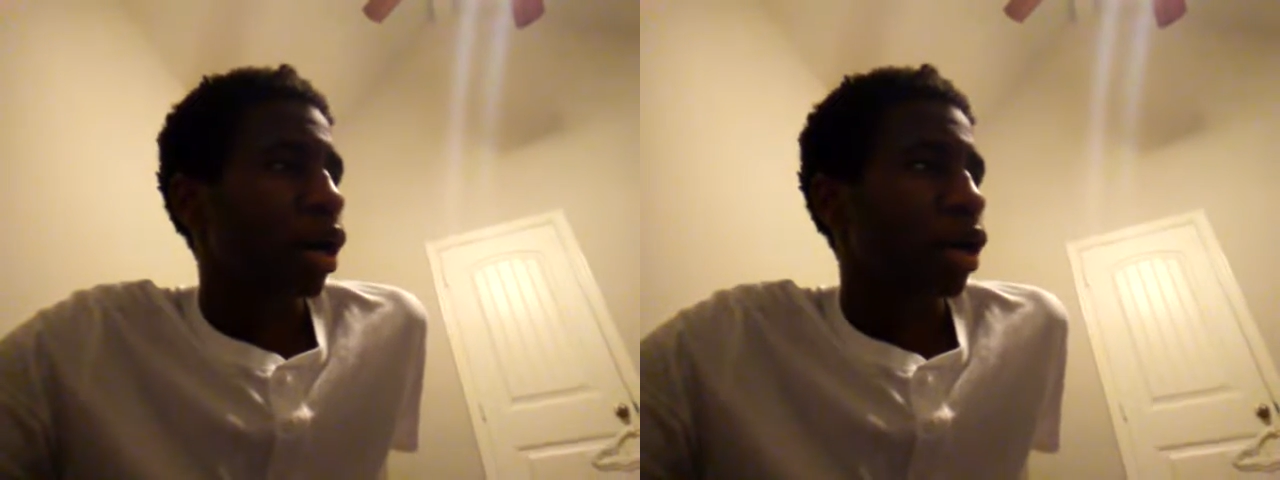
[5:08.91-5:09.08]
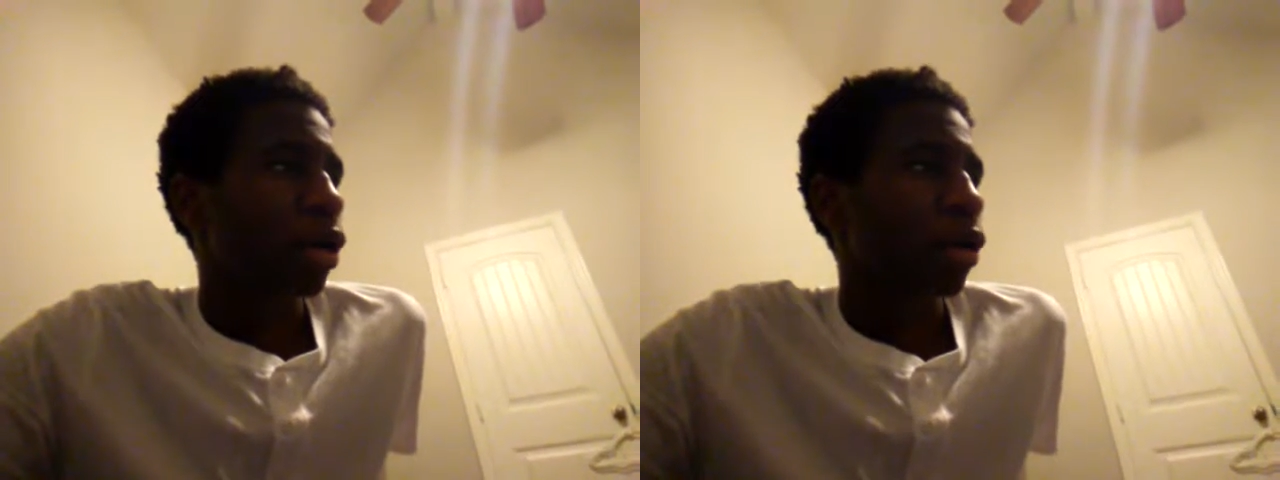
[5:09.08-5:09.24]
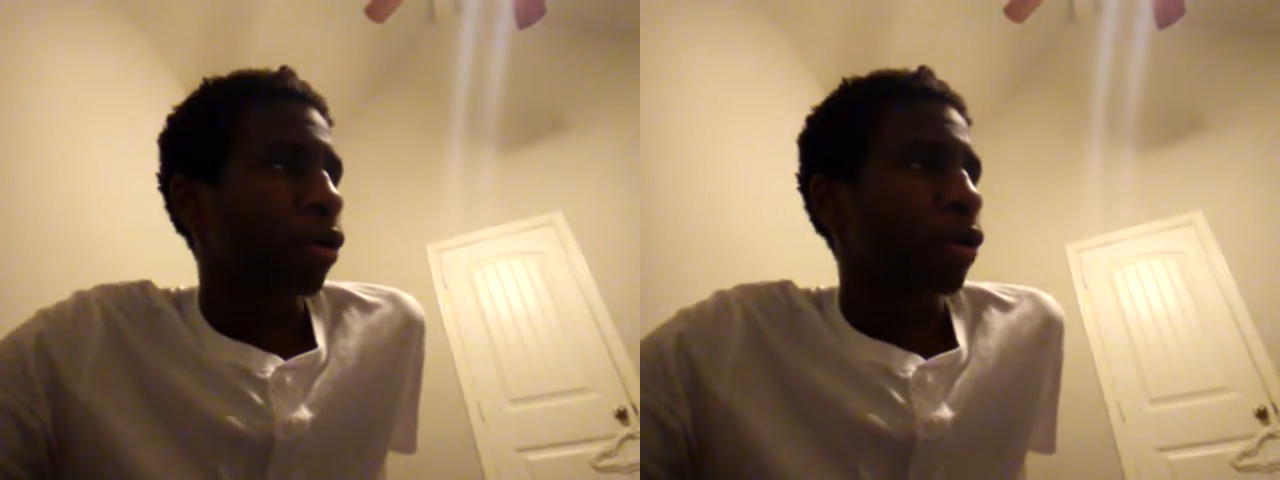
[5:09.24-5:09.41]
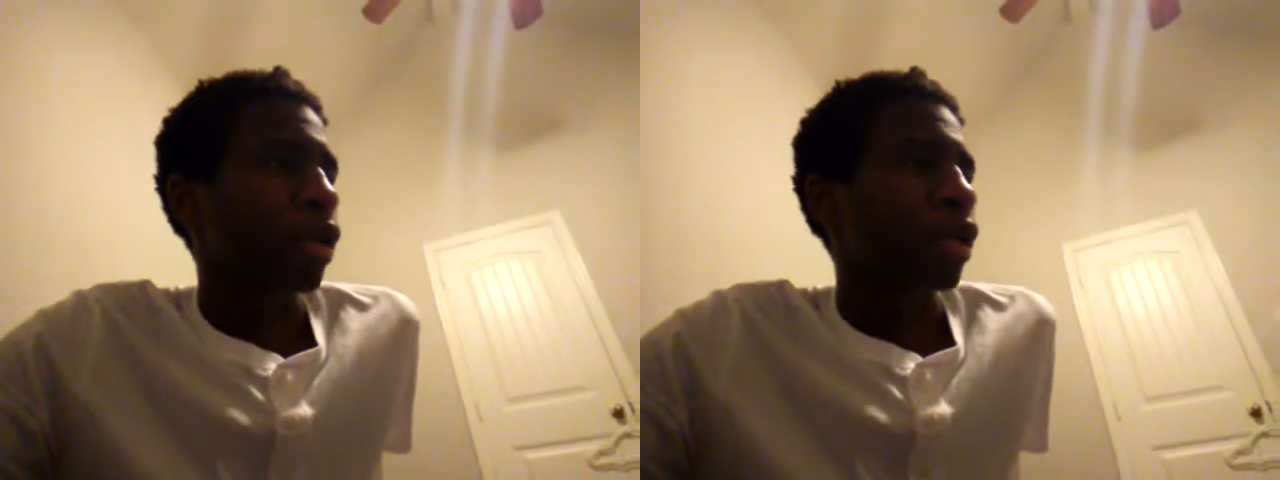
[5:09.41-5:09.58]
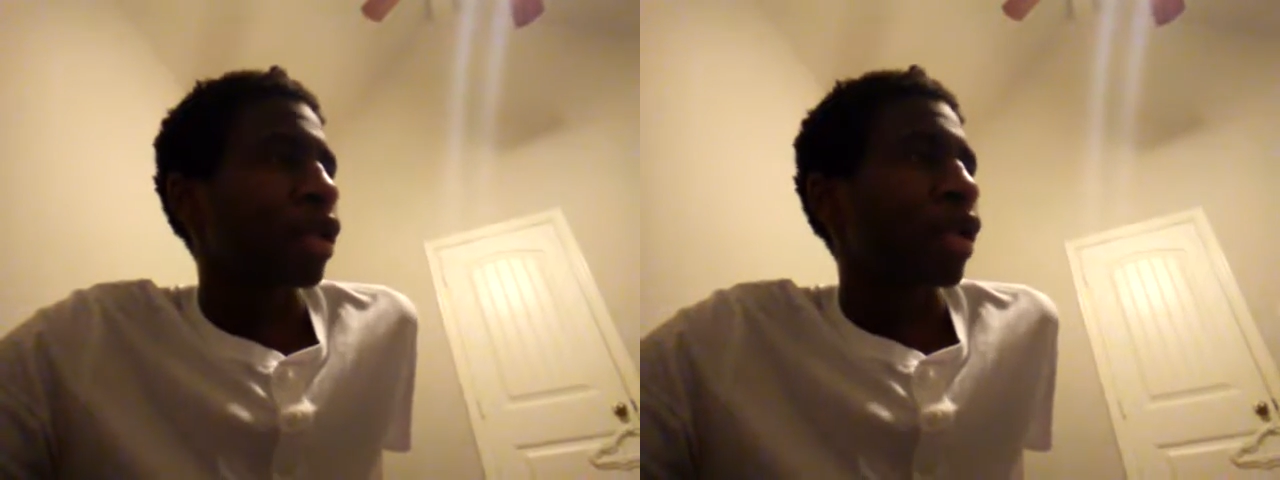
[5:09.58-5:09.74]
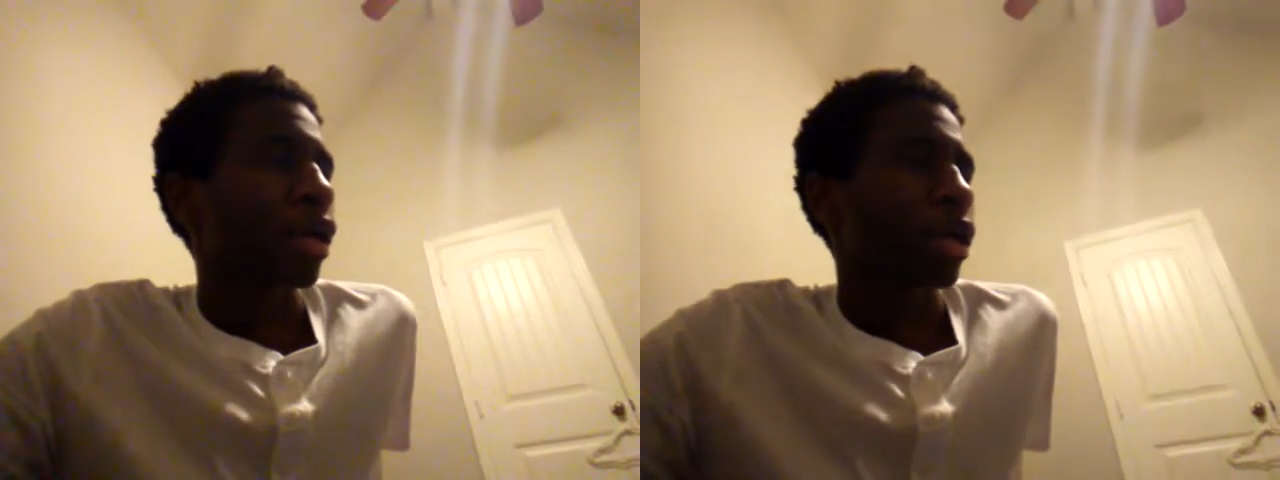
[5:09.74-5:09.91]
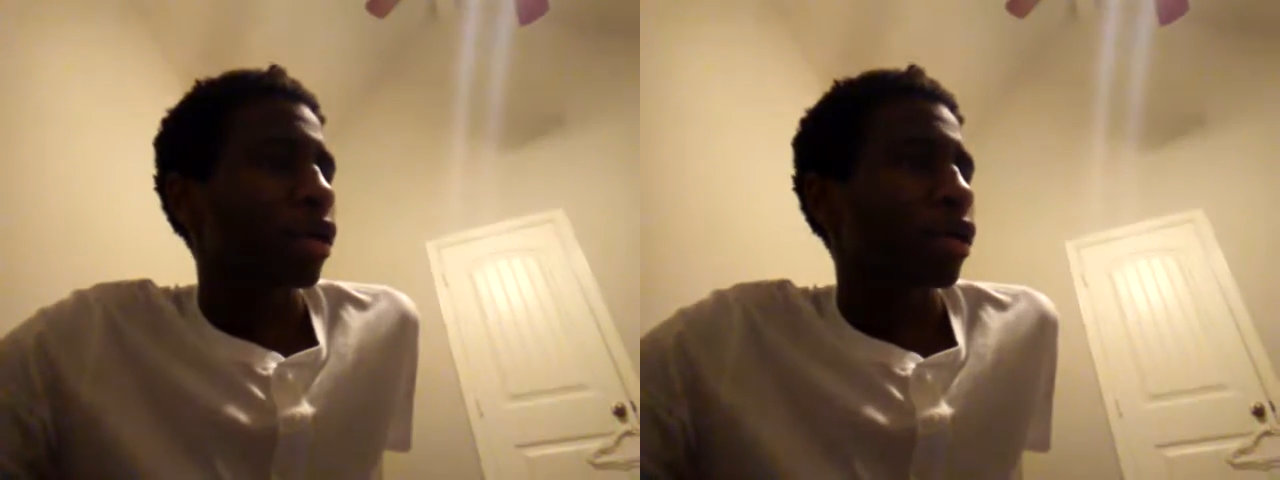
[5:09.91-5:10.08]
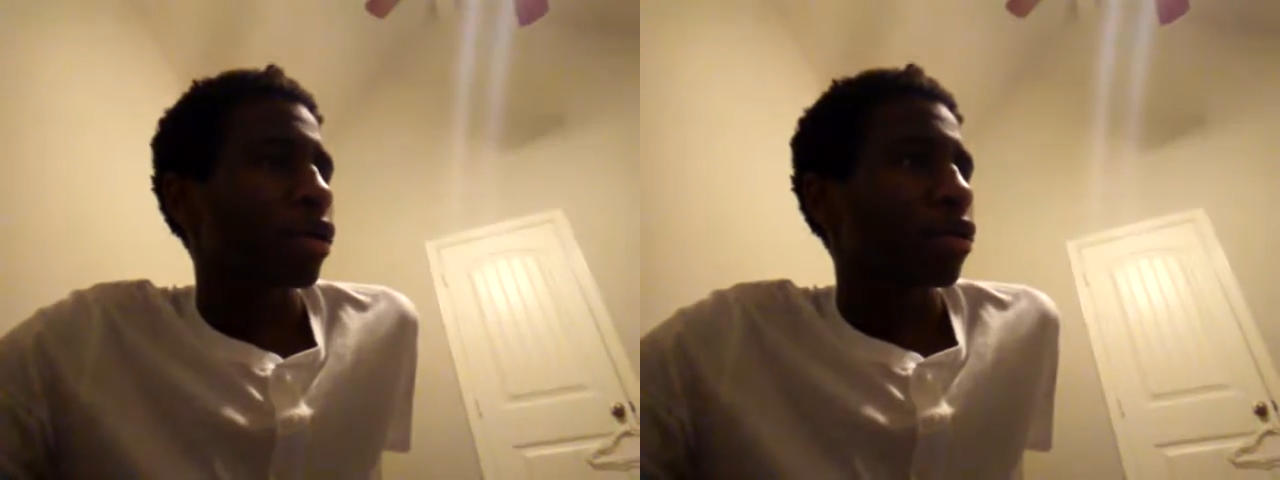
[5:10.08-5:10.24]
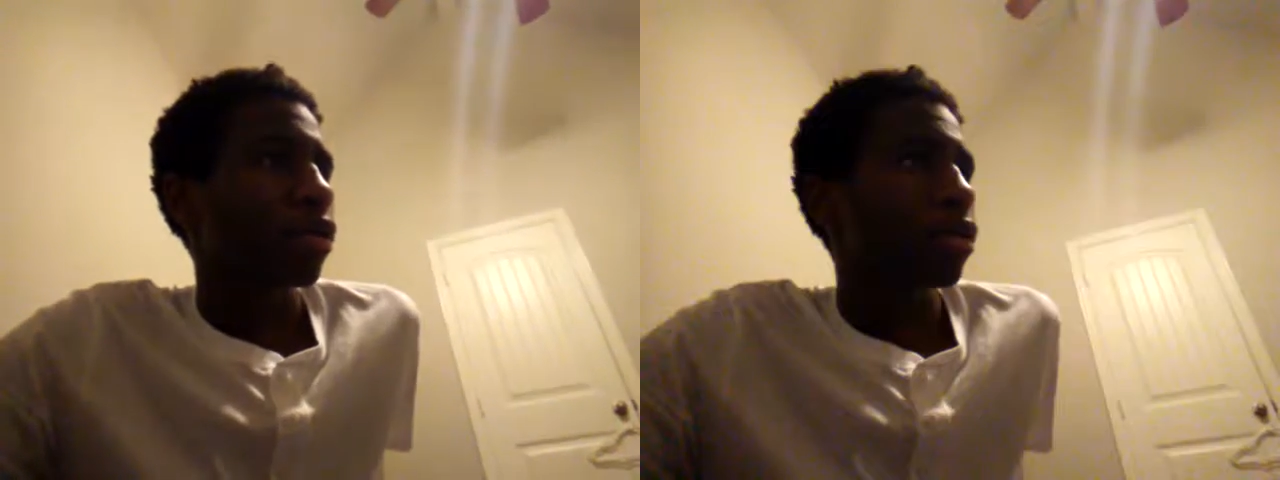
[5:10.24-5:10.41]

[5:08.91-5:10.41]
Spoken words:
a girl can like.